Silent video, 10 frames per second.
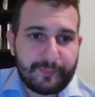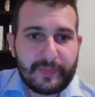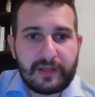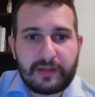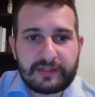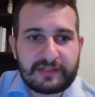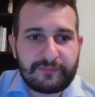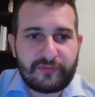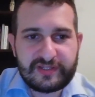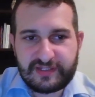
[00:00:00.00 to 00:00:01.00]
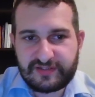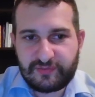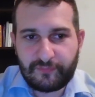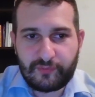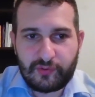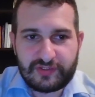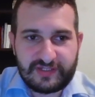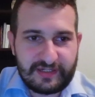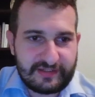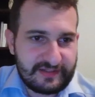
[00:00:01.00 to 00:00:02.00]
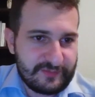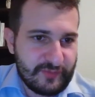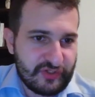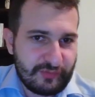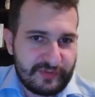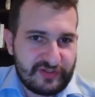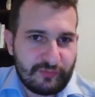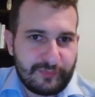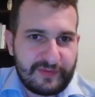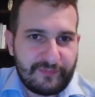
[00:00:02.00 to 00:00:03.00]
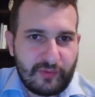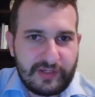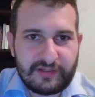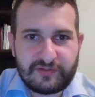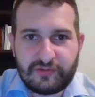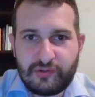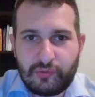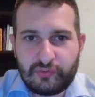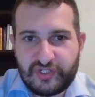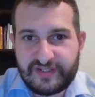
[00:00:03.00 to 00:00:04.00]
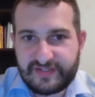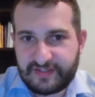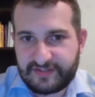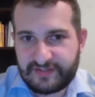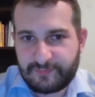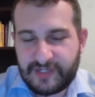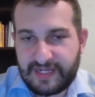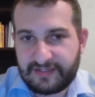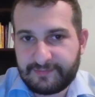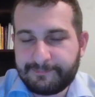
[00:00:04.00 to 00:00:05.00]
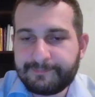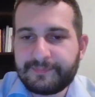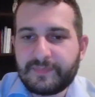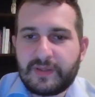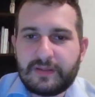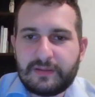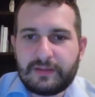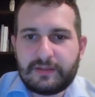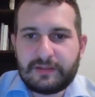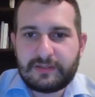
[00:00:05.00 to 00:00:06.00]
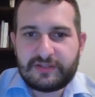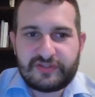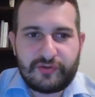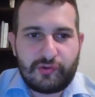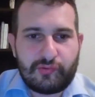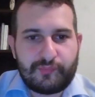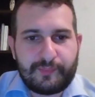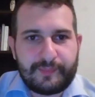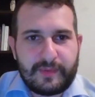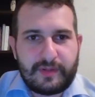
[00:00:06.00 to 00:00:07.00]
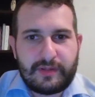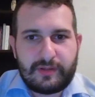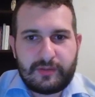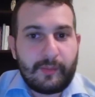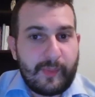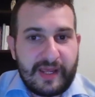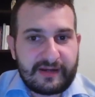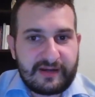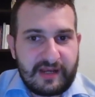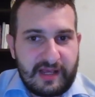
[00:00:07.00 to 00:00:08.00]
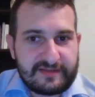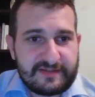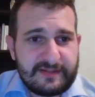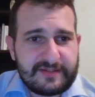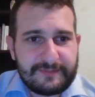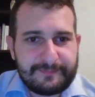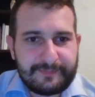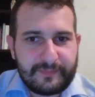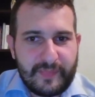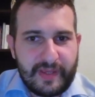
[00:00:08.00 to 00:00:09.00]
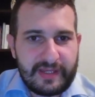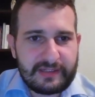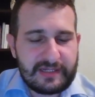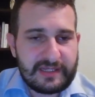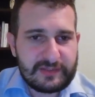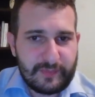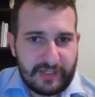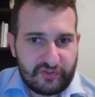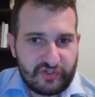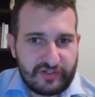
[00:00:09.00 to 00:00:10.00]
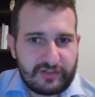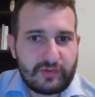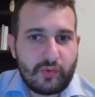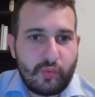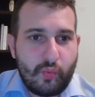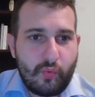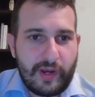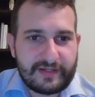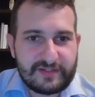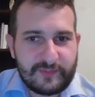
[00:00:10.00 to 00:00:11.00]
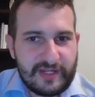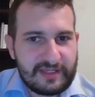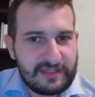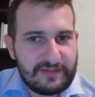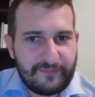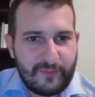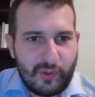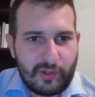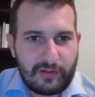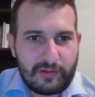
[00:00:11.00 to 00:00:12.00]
The difference is, of course, that this bishop is on b4 and no g6 is played. So black castles, and as mentioned, white is playing e4.